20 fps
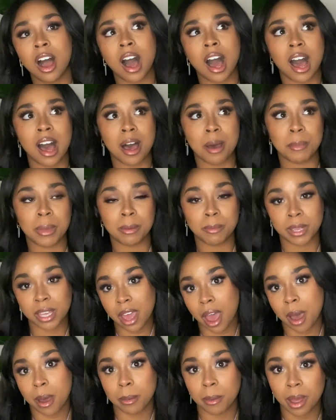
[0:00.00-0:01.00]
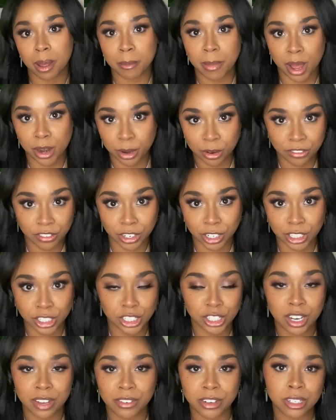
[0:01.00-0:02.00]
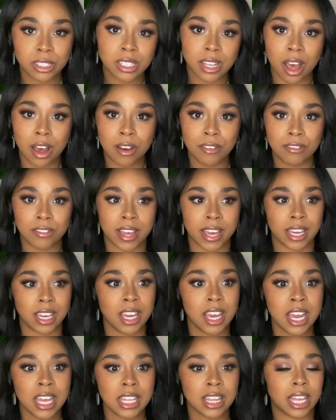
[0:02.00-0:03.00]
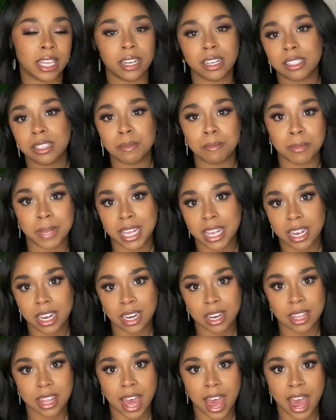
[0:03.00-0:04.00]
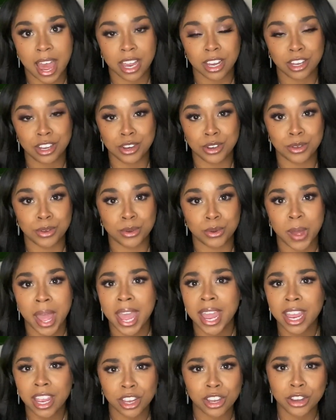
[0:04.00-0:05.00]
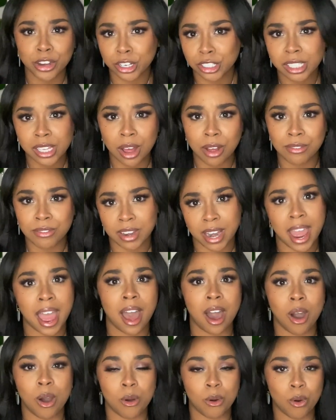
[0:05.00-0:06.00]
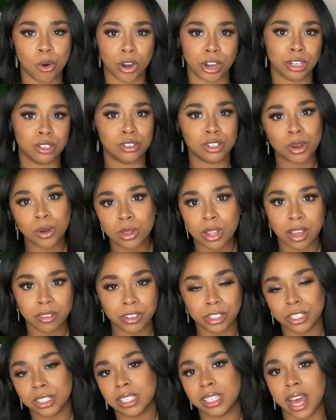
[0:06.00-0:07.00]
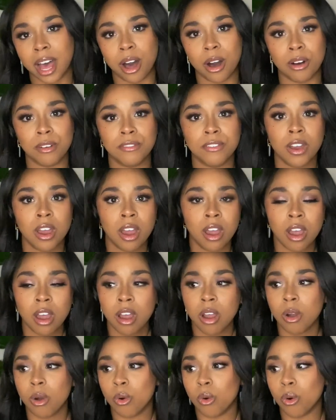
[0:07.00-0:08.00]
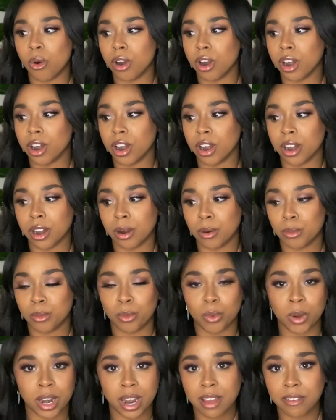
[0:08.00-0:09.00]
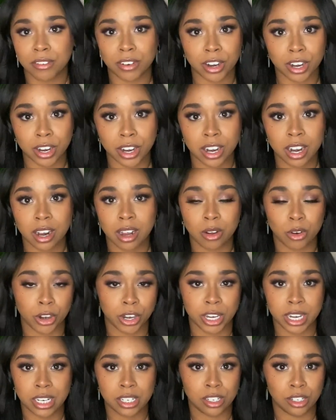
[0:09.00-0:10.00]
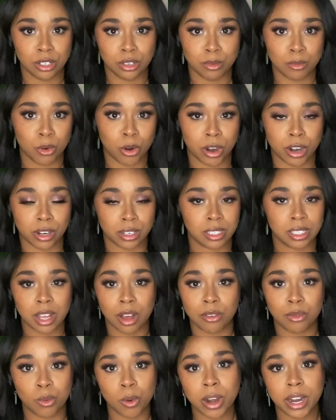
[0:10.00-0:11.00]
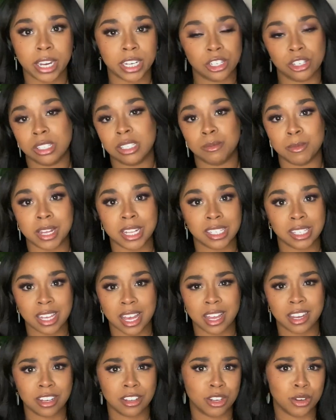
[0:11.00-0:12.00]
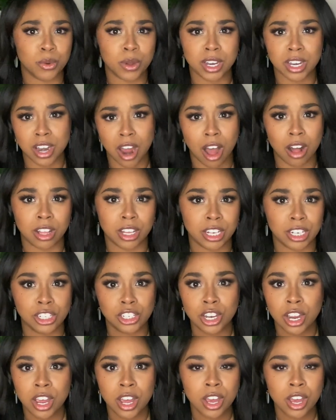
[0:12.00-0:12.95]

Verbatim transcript: um, and become a better version of yourself. Like, that doesn't mean that you hate yourself now or you don't love yourself or whatever, or you need to do more self-work. It just means that you acknowledge